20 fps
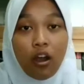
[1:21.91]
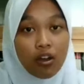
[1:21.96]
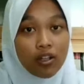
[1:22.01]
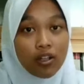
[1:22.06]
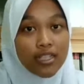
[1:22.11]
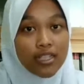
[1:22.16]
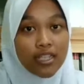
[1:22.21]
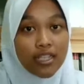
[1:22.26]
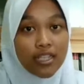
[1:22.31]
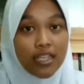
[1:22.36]

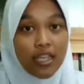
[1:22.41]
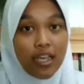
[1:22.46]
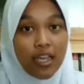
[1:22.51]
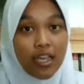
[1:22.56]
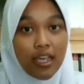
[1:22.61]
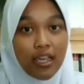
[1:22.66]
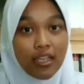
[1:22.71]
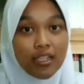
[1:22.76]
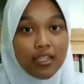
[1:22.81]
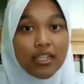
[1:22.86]

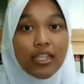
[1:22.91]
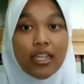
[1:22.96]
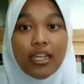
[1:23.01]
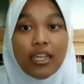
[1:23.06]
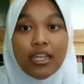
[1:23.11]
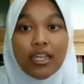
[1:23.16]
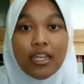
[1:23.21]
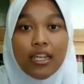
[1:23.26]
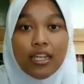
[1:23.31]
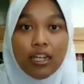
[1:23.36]
oxygen,
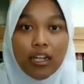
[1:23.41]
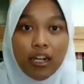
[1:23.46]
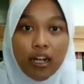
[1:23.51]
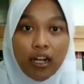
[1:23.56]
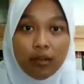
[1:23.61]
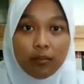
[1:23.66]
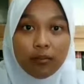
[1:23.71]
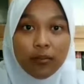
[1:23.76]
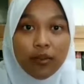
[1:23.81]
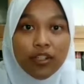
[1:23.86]
and
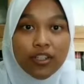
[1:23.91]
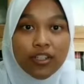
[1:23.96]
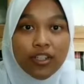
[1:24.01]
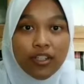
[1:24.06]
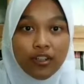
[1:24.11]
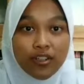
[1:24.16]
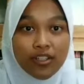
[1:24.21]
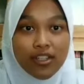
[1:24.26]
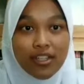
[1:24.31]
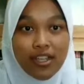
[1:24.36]
carbon
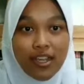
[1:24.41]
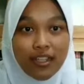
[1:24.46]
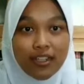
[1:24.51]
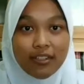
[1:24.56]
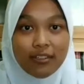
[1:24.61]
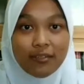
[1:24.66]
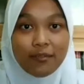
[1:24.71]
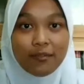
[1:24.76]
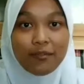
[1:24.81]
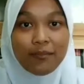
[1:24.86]
dioxide.
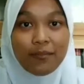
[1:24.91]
